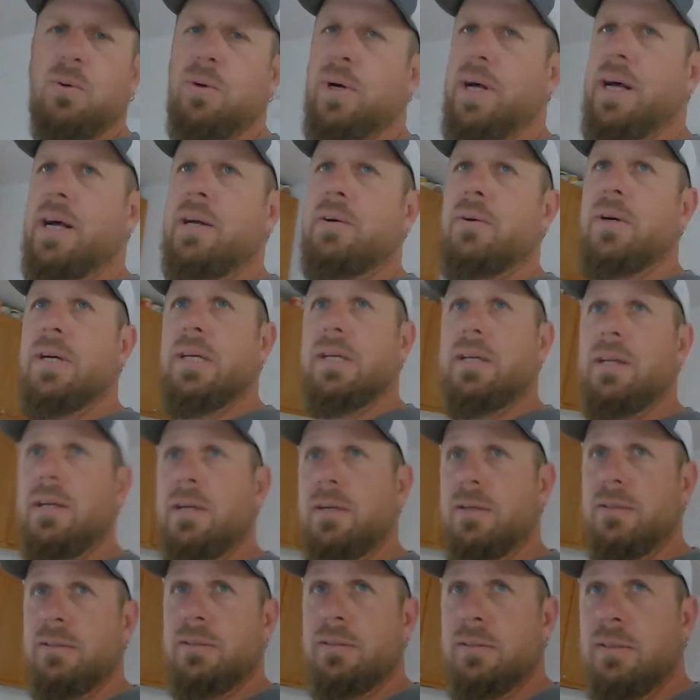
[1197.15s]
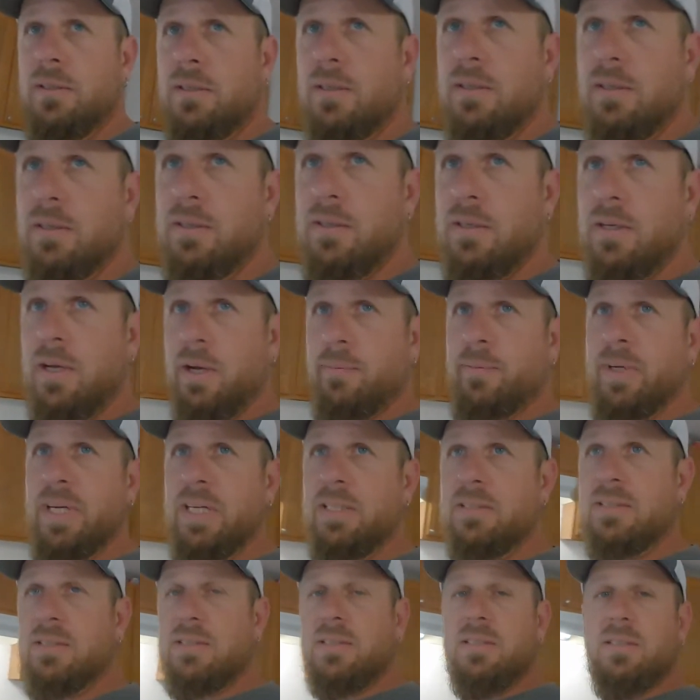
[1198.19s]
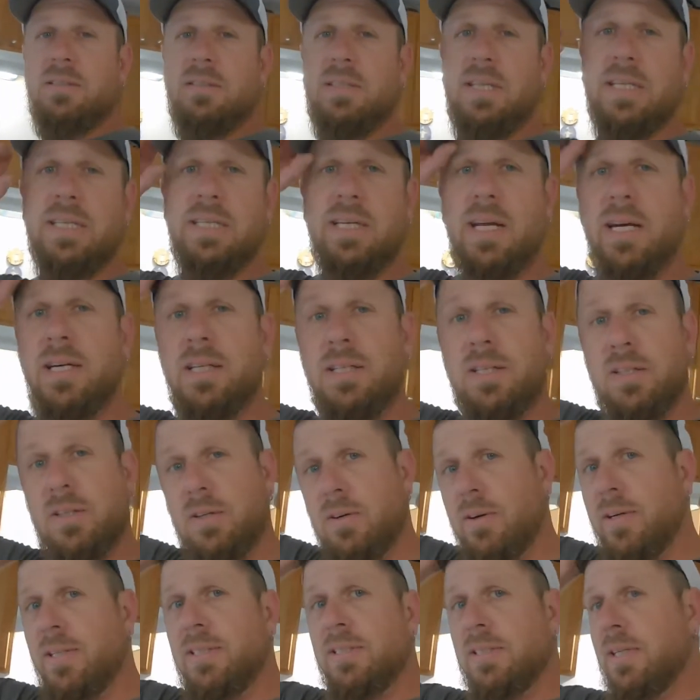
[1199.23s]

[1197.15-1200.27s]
hot right now. I mean, it's still like 90 degrees